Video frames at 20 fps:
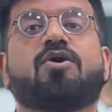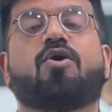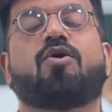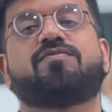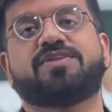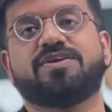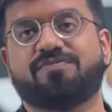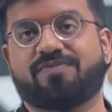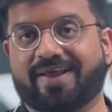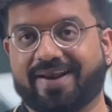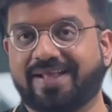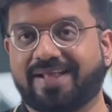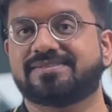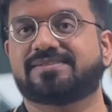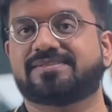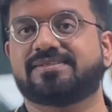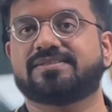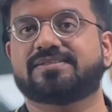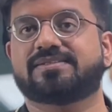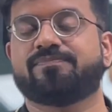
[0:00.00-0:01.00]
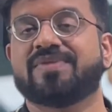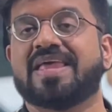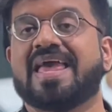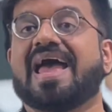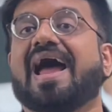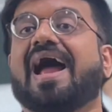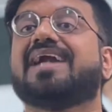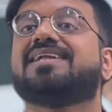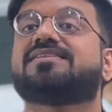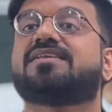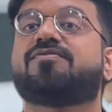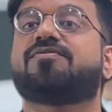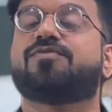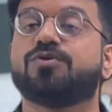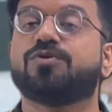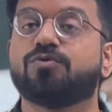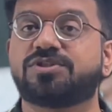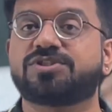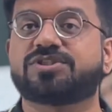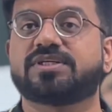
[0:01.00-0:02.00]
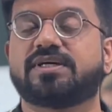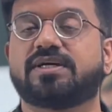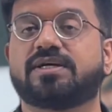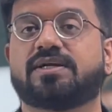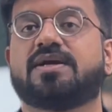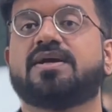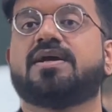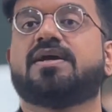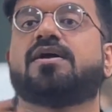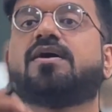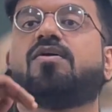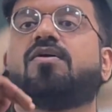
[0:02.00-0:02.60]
of the finances and the future